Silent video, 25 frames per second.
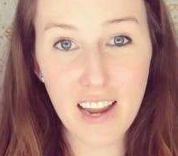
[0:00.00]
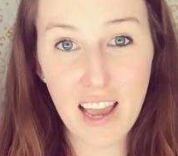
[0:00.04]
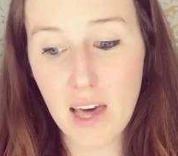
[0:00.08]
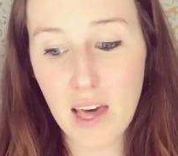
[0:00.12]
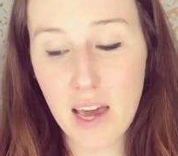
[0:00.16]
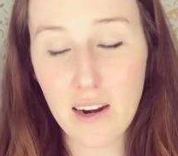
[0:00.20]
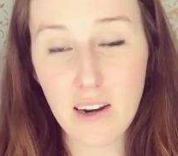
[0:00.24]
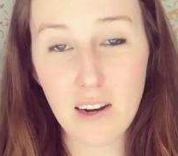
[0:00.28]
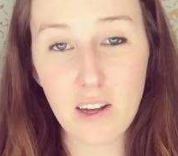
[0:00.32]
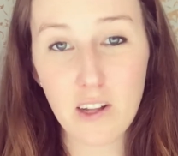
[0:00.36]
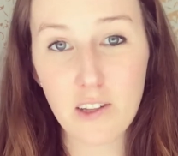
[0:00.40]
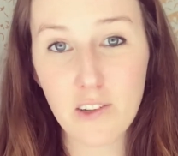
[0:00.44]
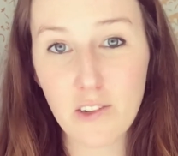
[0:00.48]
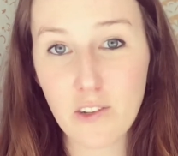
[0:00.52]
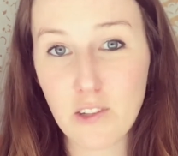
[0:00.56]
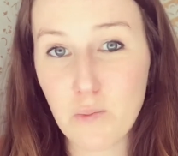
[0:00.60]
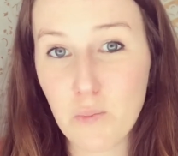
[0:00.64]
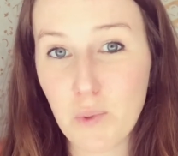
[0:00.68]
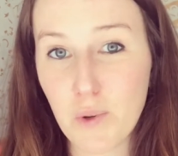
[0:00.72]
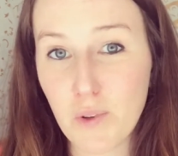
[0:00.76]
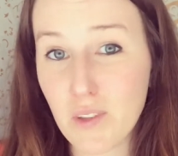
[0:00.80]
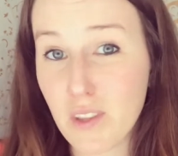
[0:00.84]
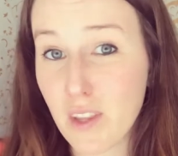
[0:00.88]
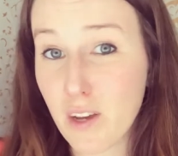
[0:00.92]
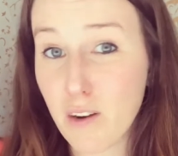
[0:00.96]
That includes
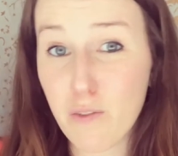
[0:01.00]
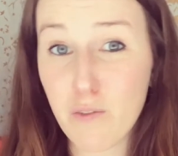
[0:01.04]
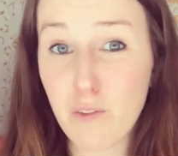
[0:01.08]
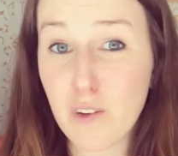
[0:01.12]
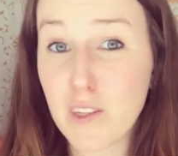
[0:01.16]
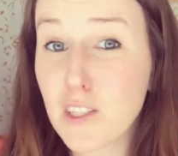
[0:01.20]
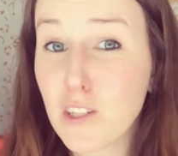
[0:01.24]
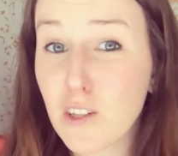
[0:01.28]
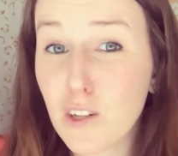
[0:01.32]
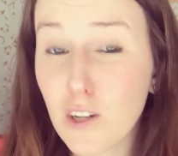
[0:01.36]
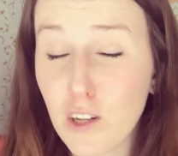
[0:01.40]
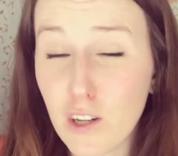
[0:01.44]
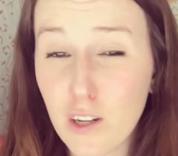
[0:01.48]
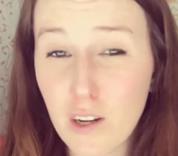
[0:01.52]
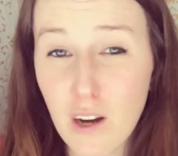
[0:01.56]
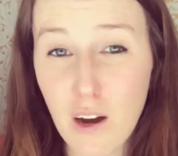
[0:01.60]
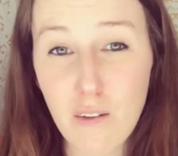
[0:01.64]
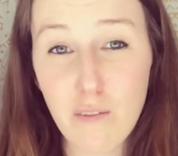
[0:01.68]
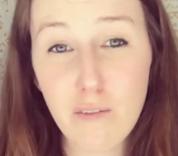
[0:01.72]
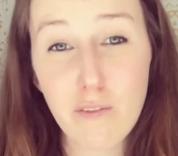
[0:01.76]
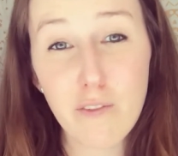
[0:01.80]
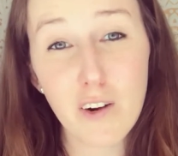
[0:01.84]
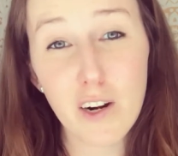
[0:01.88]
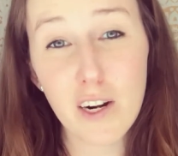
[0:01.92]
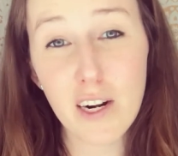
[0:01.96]
both their physical
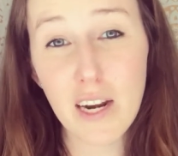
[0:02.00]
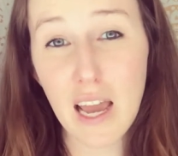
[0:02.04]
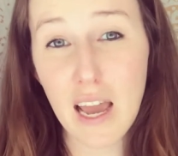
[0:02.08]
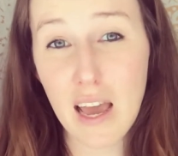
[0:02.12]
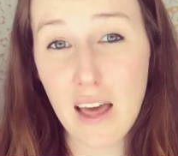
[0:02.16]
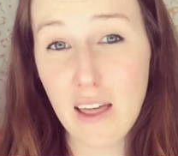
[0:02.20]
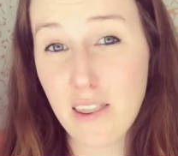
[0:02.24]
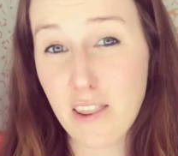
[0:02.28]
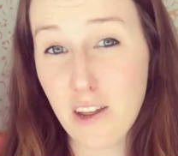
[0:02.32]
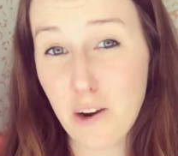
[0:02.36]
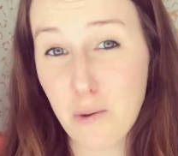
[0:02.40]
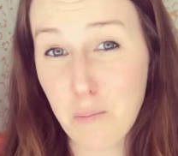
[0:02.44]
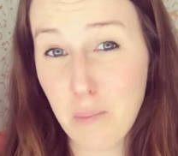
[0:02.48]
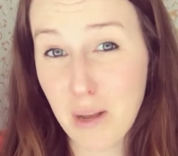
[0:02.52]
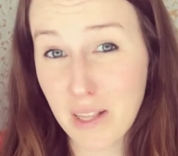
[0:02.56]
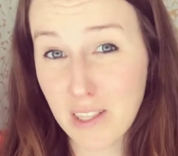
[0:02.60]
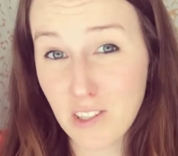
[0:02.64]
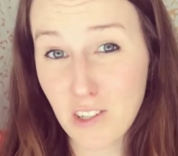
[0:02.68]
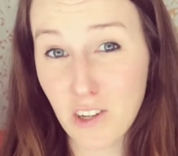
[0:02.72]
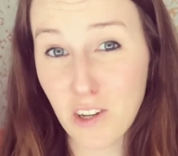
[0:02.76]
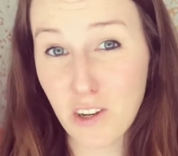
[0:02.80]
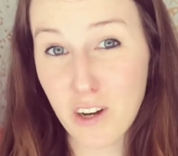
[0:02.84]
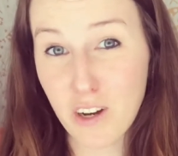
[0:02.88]
comfort and their mental